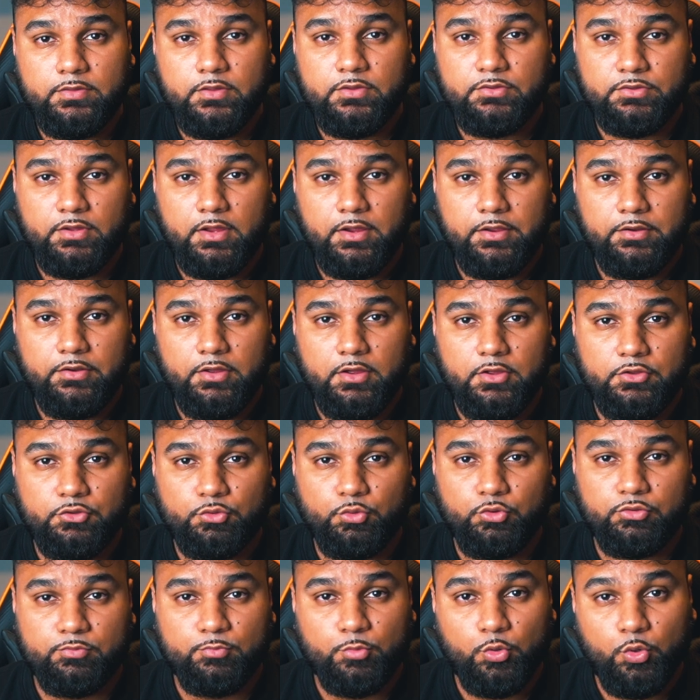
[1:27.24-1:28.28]
this side
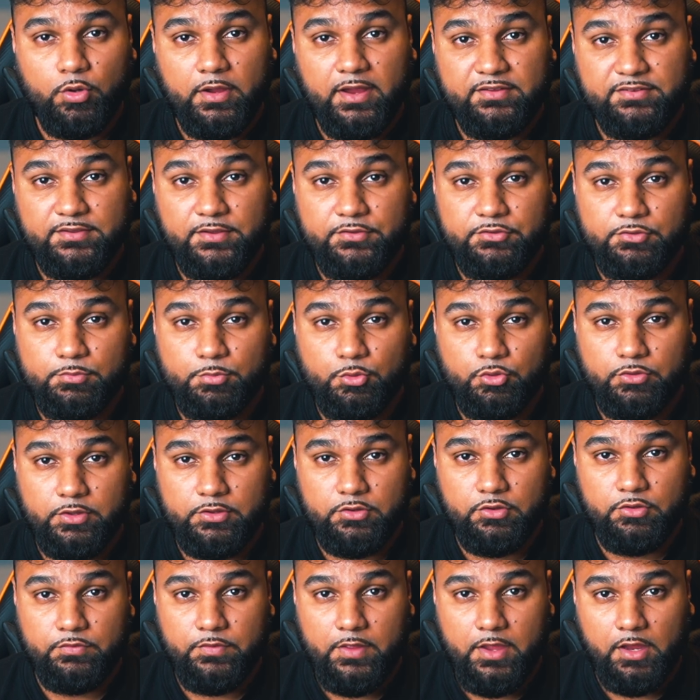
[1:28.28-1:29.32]
hustle is more accessible than
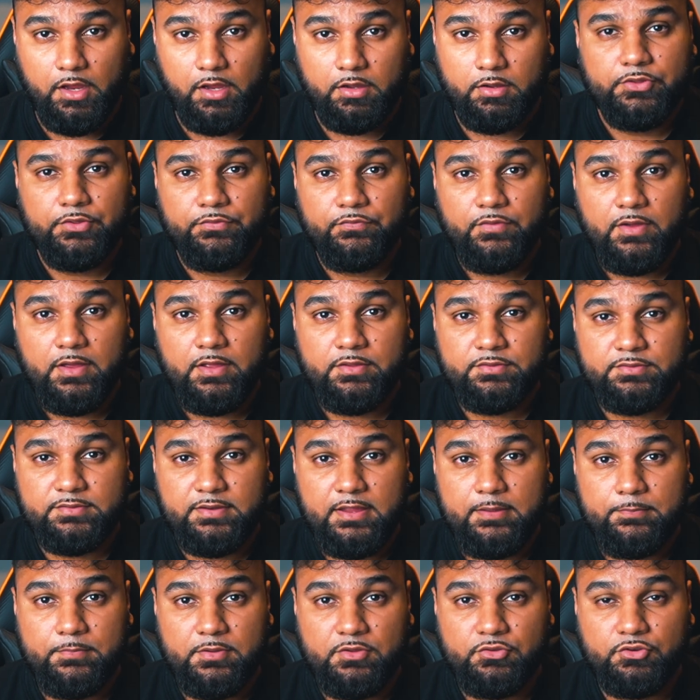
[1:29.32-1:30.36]
you think. The first
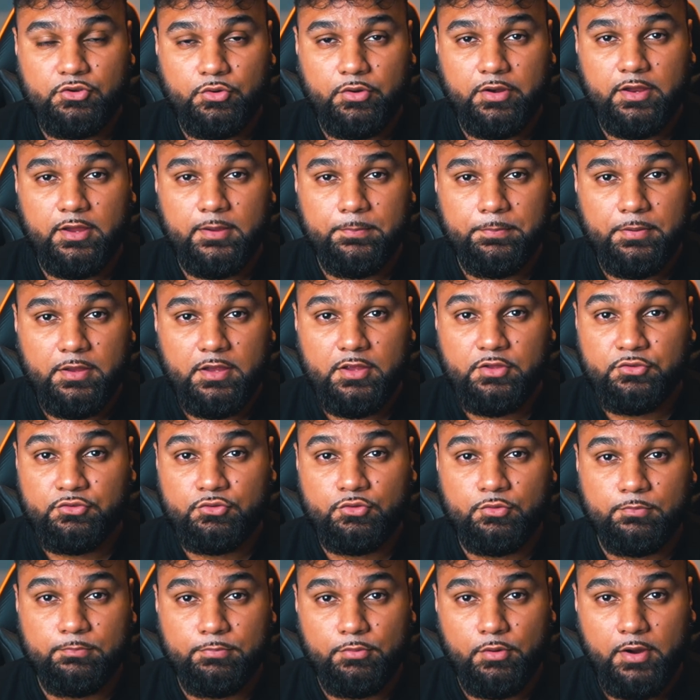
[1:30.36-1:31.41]
step is to create a
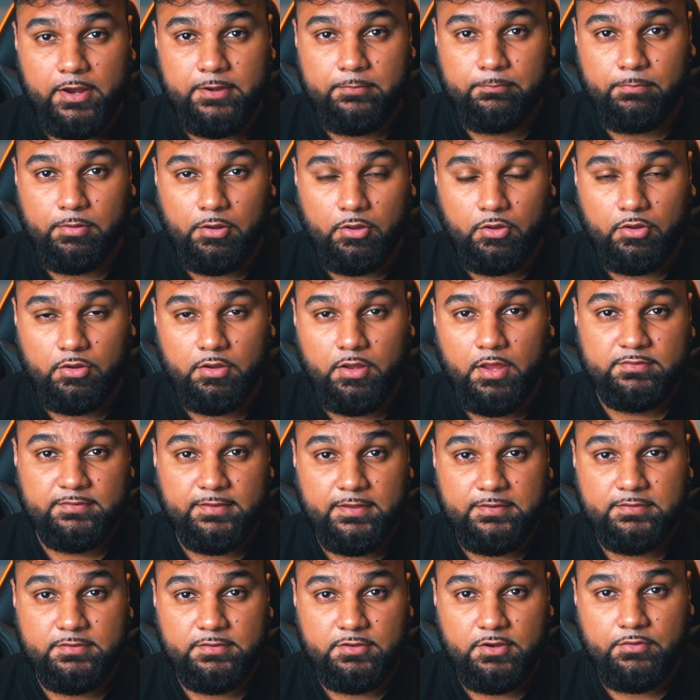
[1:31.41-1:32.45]
personal brand blog
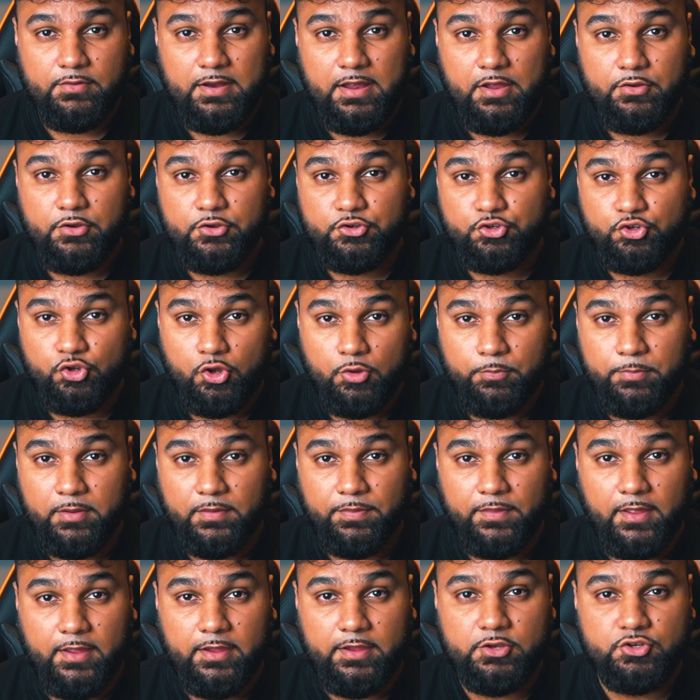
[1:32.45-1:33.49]
centered around a topic
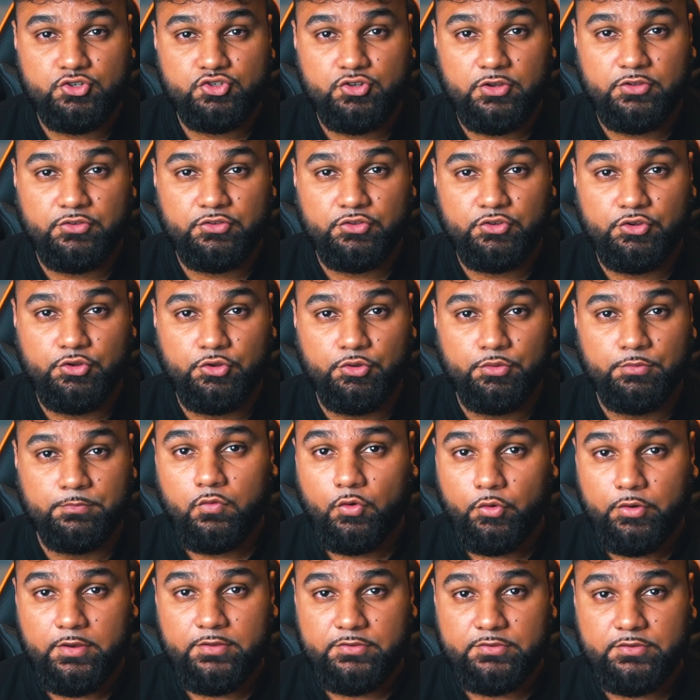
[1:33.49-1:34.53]
that interests you.
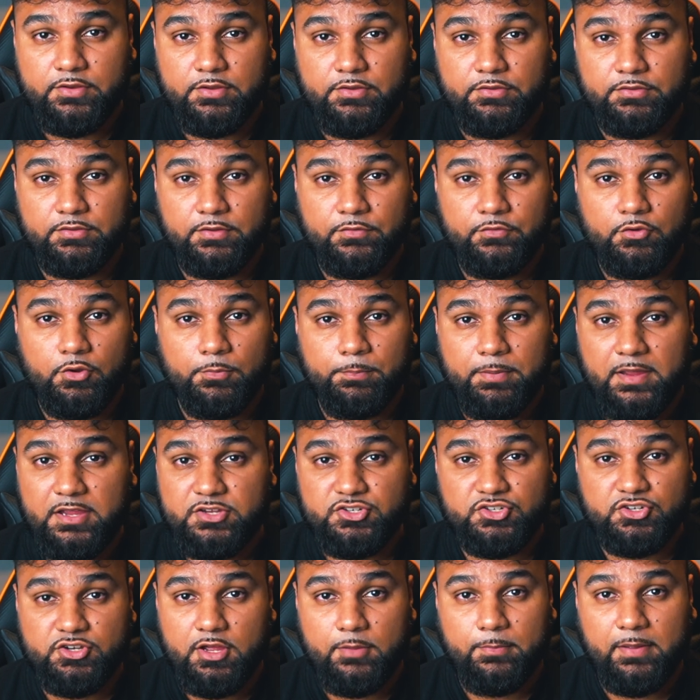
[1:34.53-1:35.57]
For instance, if you're
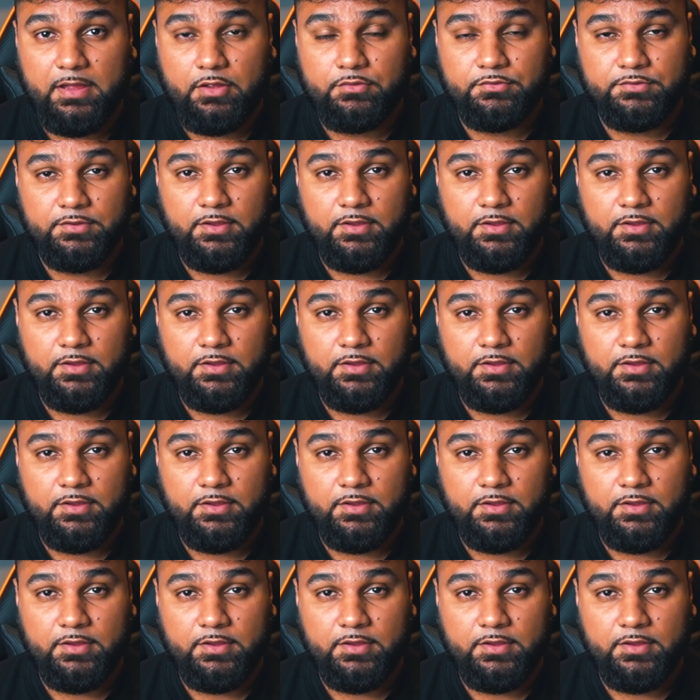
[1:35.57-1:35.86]
passionate about